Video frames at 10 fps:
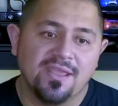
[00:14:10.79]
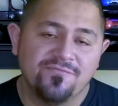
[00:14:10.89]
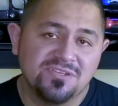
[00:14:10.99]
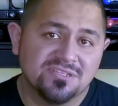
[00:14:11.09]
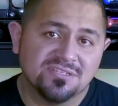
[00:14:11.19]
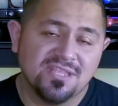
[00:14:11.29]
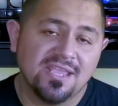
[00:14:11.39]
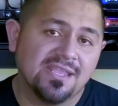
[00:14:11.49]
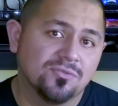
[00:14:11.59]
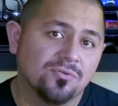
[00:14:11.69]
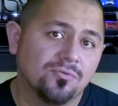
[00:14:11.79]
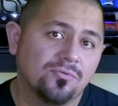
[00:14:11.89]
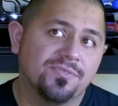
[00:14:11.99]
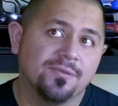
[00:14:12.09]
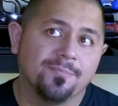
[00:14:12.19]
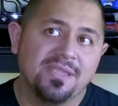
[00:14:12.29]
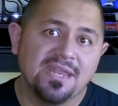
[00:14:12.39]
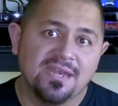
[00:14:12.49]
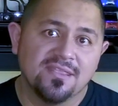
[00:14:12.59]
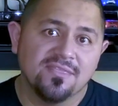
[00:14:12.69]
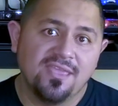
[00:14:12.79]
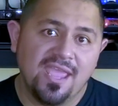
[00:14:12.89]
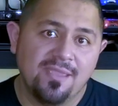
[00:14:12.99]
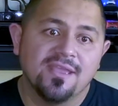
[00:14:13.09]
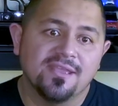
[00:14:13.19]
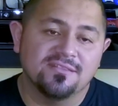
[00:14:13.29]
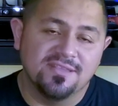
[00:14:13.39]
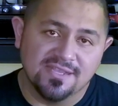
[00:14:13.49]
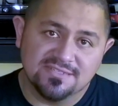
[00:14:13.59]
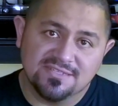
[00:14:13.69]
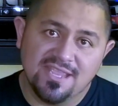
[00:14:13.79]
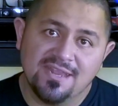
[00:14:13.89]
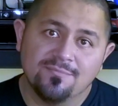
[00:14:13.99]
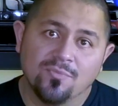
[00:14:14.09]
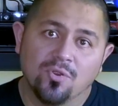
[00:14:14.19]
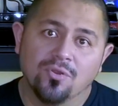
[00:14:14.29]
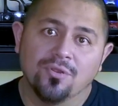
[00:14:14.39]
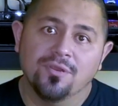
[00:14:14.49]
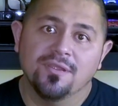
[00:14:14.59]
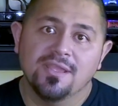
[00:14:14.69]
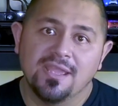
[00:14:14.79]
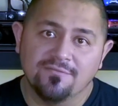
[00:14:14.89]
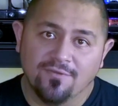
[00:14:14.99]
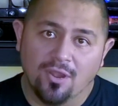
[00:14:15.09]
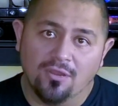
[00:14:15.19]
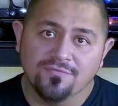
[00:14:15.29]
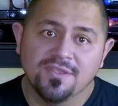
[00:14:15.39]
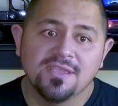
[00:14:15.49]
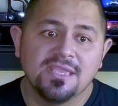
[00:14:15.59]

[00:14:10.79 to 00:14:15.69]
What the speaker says: If you stick through the beginning of the game, it does get more involved.